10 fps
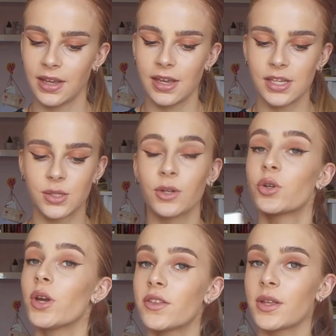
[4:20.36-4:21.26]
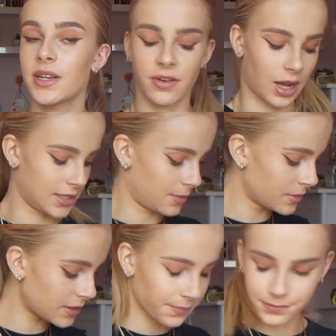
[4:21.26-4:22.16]
So I'll talk you through the different
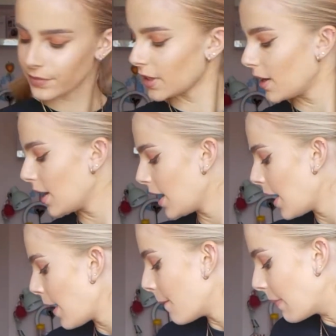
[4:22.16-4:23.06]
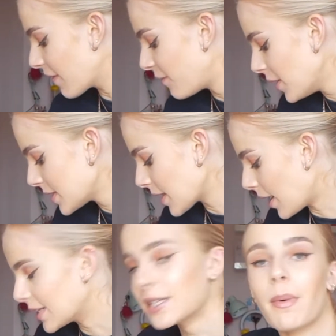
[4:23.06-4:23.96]
items. My first
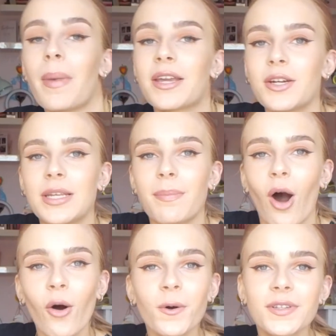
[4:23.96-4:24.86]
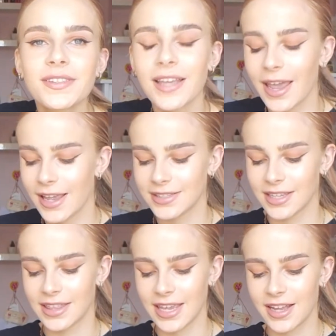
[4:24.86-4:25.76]
item in my goodie box is
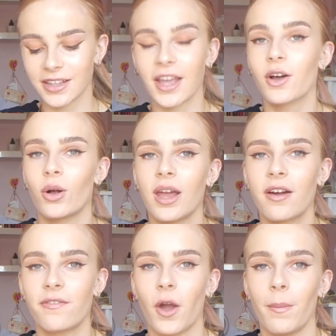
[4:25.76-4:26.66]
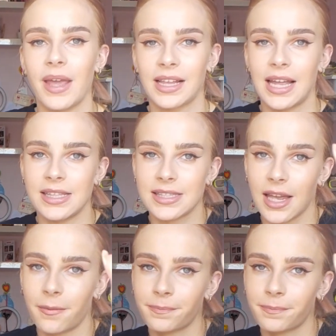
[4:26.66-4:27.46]
the Glycolic Foaming Cleanser.